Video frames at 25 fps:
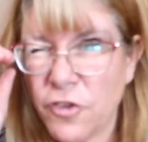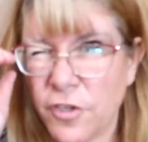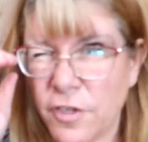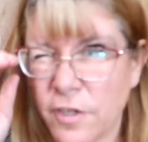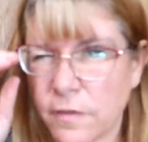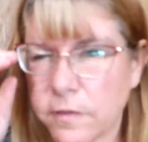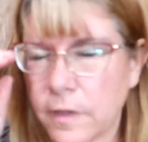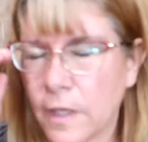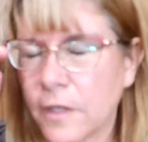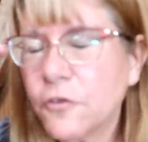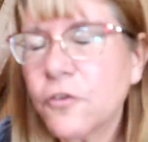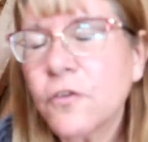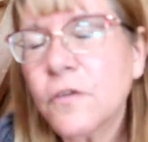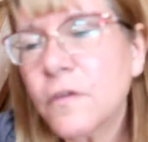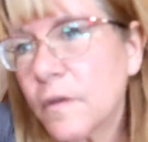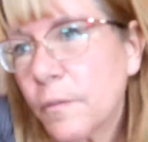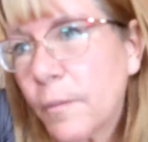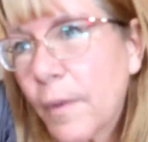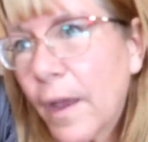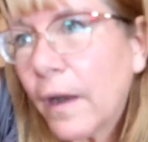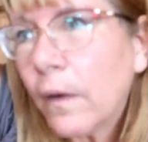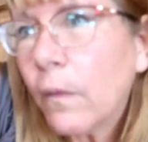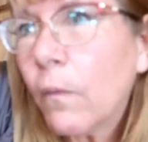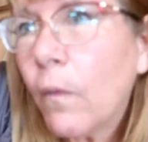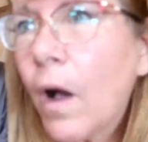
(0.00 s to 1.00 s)
She just lunges him
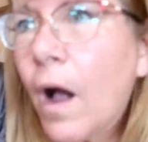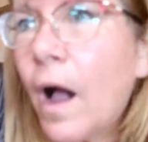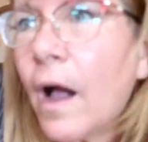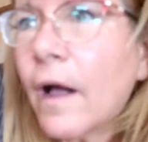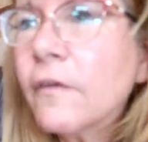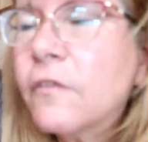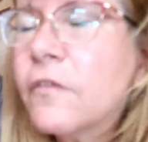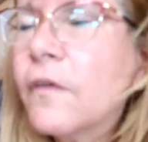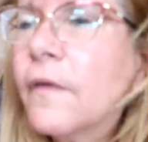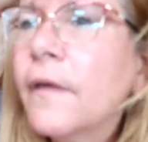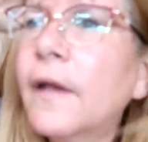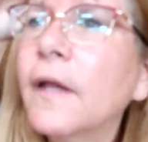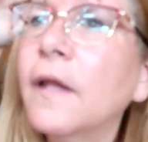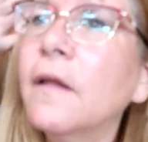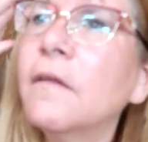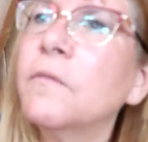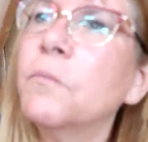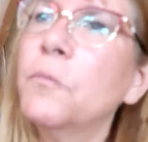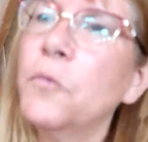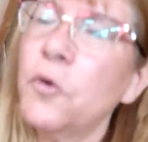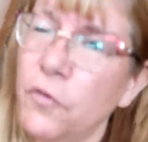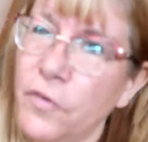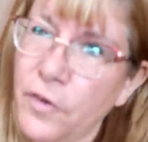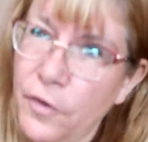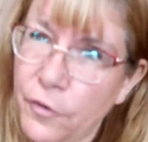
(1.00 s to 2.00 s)
at a walk so that he's
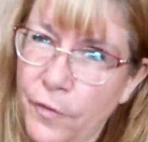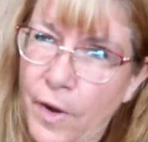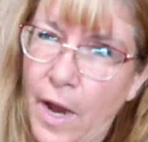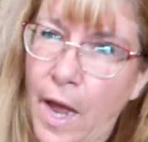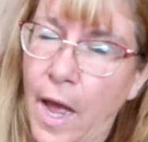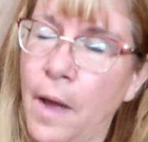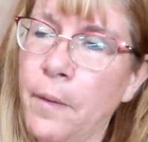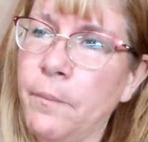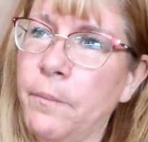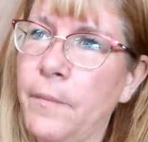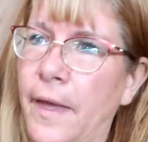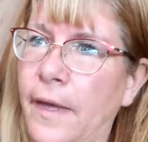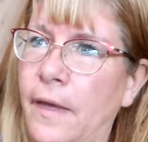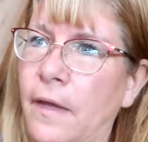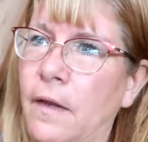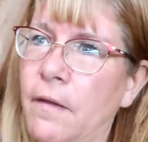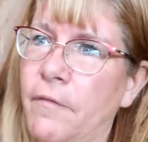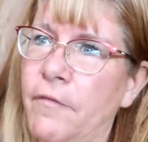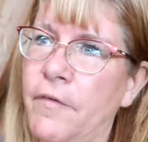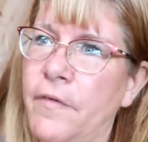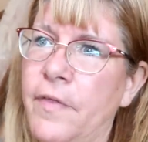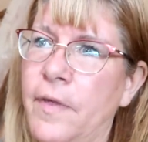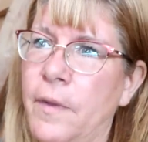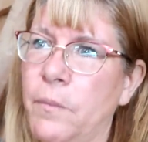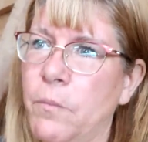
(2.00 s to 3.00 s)
moving around, making
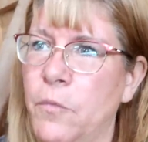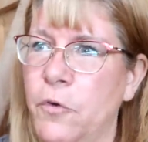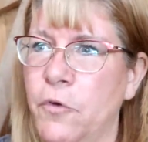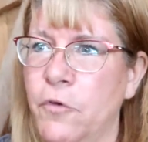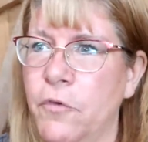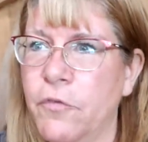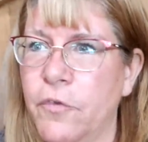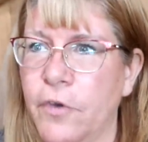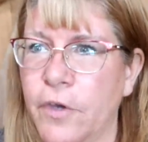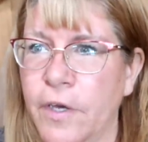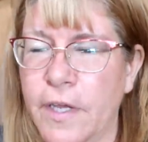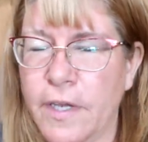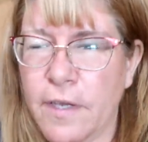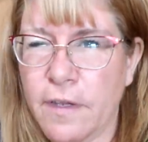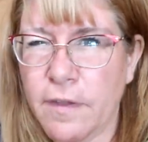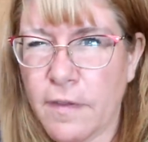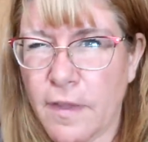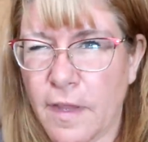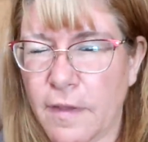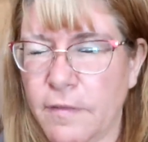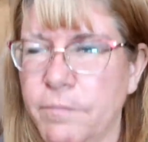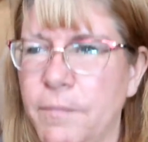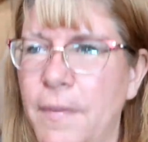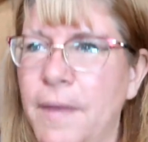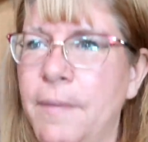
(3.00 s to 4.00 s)
everything move good.
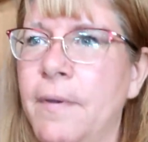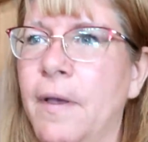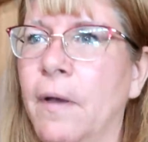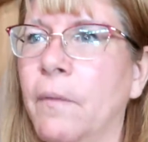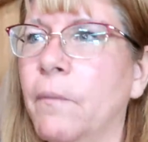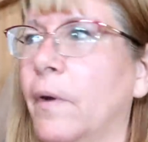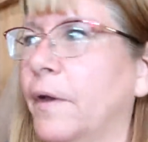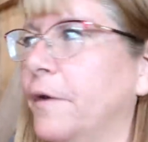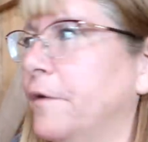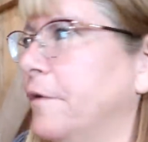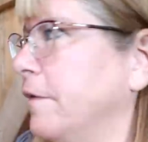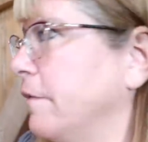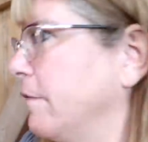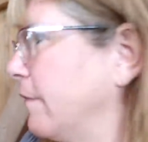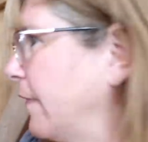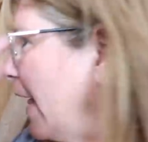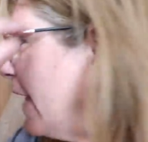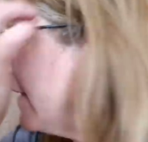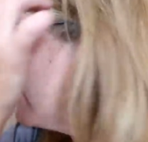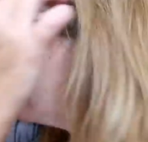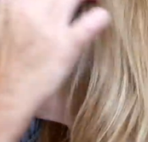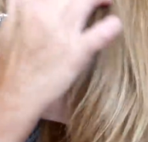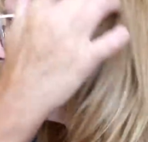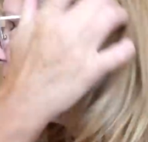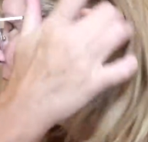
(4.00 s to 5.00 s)
And maybe I wonder if
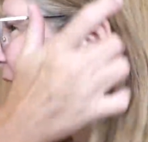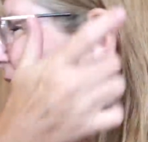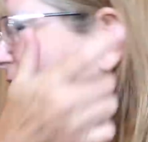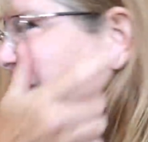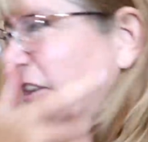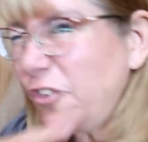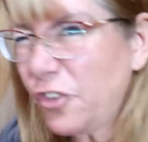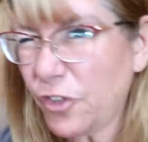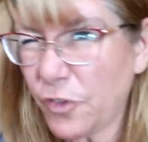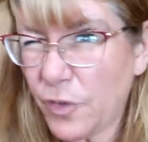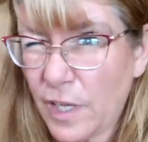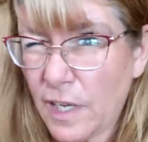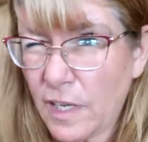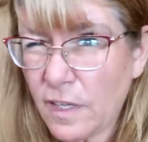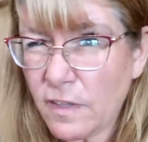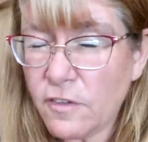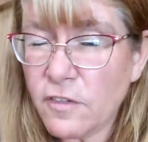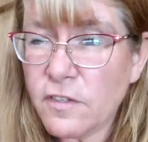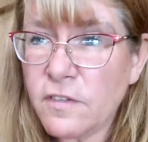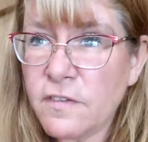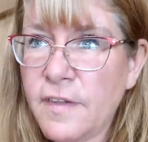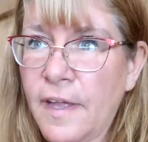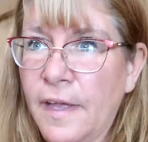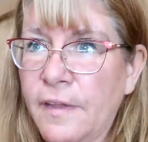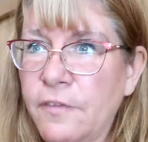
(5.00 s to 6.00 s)
that's like the issue that he
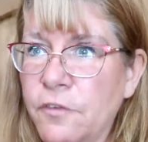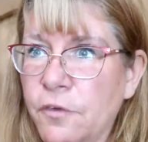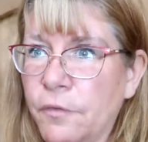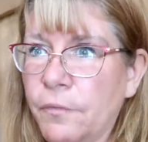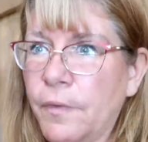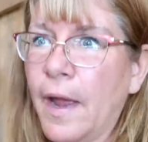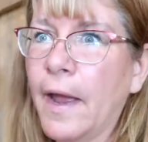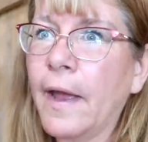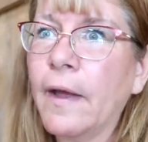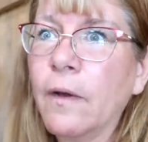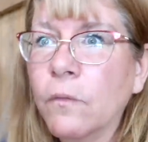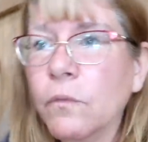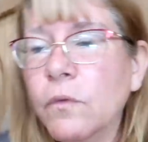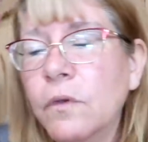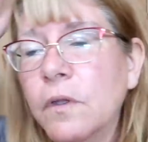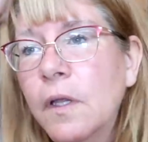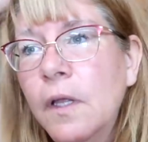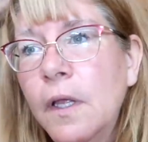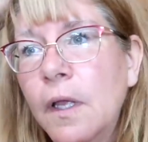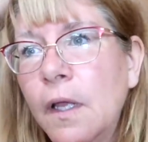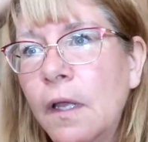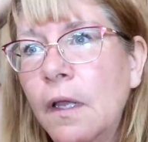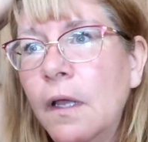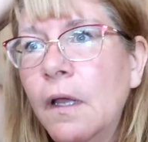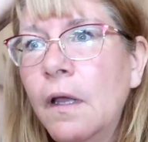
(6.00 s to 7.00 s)
just stands around
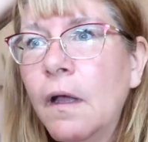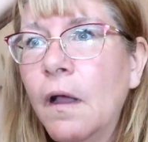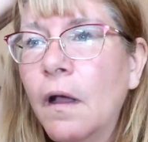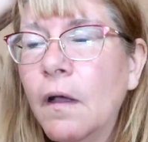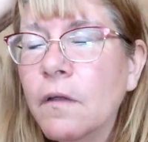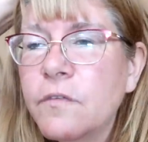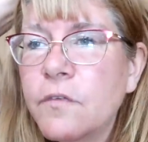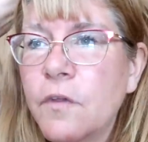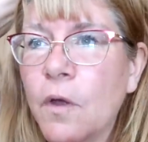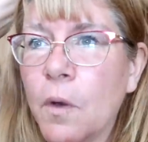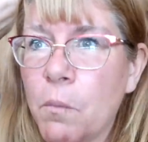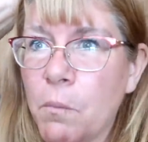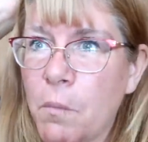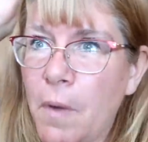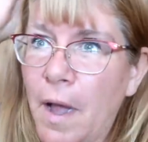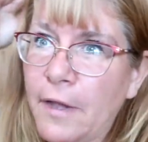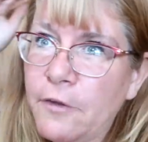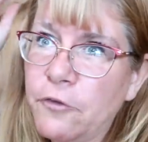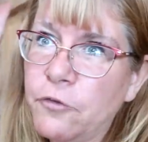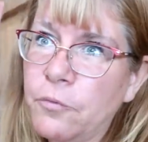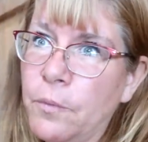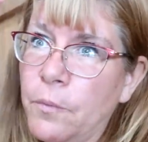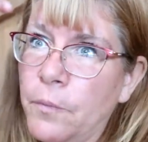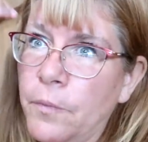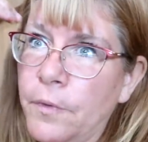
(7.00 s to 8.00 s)
so
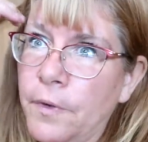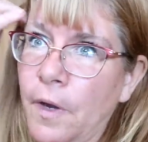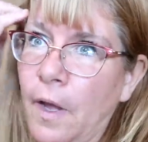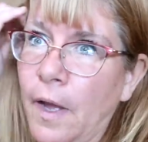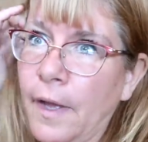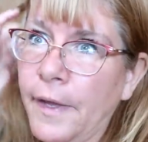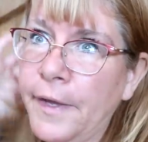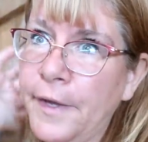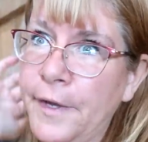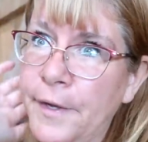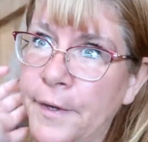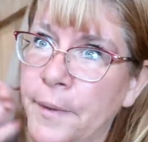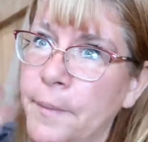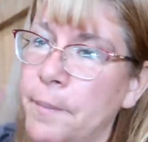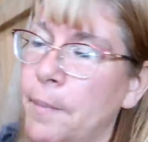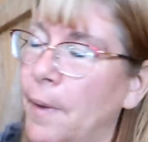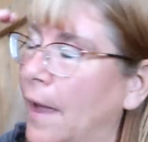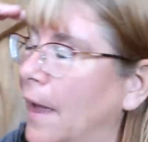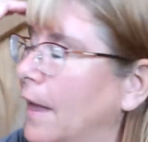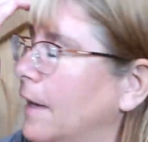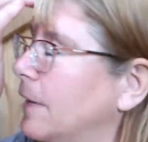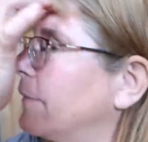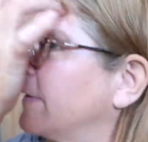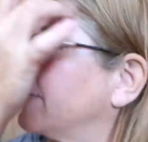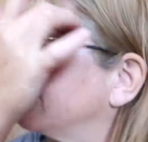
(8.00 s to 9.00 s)
much when we're not here. But
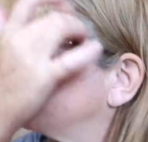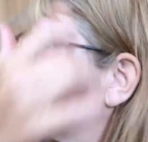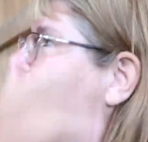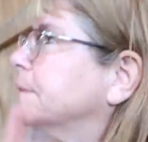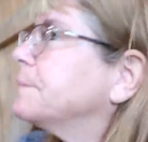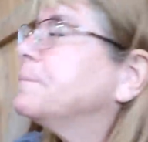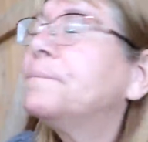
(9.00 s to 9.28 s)
anyways,